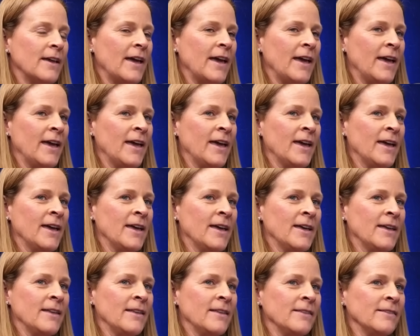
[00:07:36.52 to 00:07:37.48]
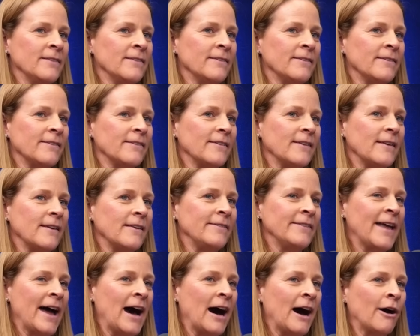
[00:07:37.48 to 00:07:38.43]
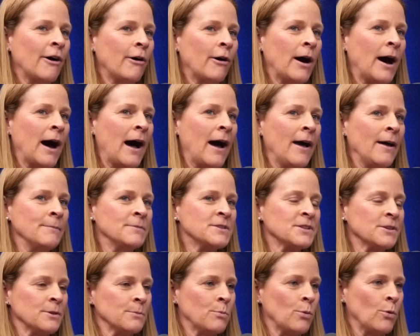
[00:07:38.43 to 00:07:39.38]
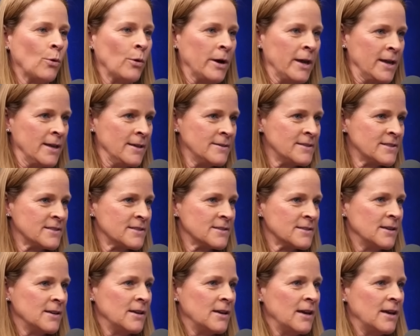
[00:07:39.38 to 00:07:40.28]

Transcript: And now I'm to the point,